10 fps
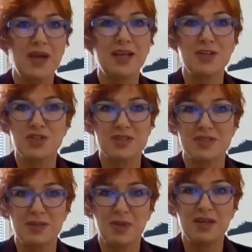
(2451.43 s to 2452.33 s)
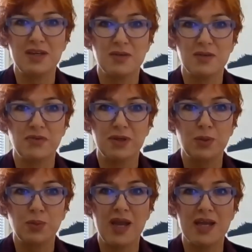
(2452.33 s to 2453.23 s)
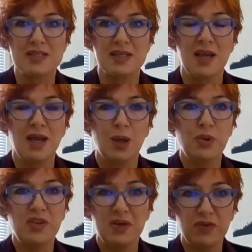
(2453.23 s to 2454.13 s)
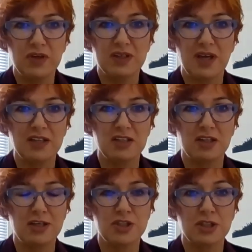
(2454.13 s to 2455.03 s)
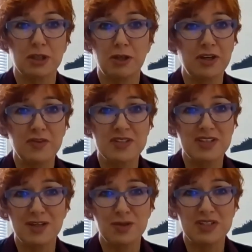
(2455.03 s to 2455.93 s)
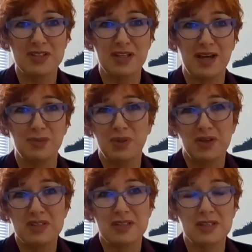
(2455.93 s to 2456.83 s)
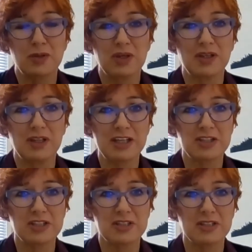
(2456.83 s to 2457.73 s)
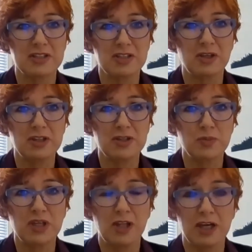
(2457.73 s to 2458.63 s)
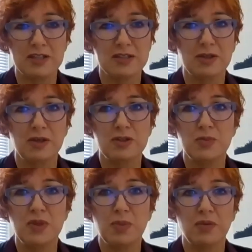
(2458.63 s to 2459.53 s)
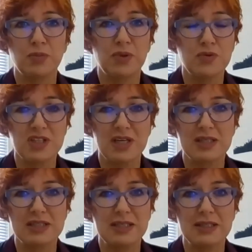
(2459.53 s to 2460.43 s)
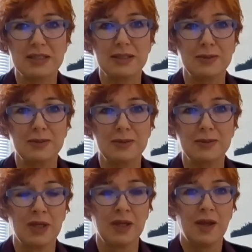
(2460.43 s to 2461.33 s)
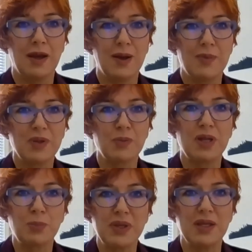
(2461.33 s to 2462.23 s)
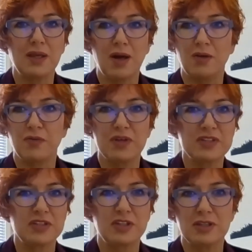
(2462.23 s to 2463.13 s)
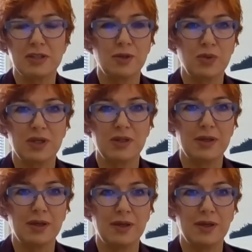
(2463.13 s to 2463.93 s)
packages, in many different ways, with different ideological or even centrist slant, because it's local elections. So it's going to be a lot. It's going to be about projects and, you know, well-being of a certain local